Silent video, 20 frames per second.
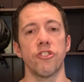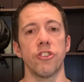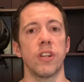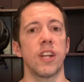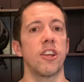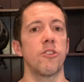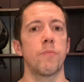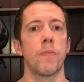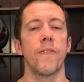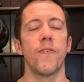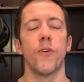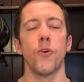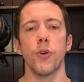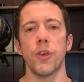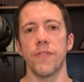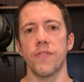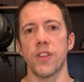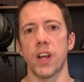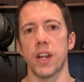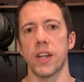That's before you've
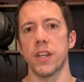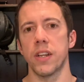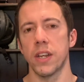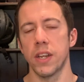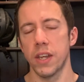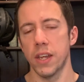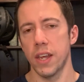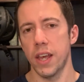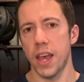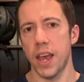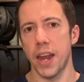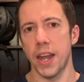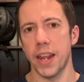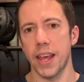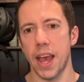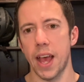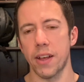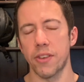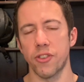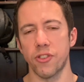done any
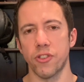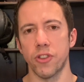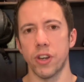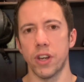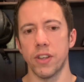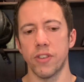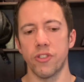exercise.